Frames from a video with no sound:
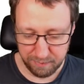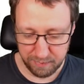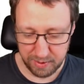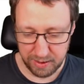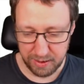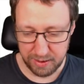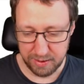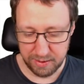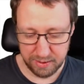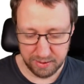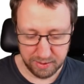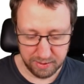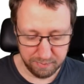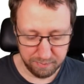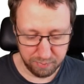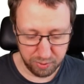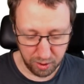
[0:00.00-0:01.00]
did
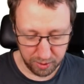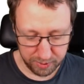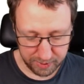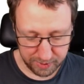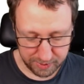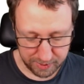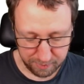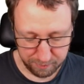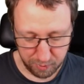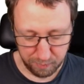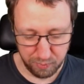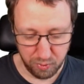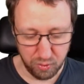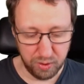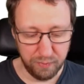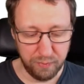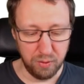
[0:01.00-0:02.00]
plot this in a more
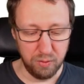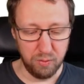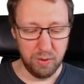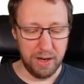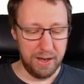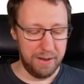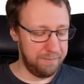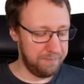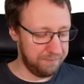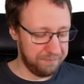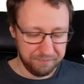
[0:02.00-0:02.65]
beautiful way.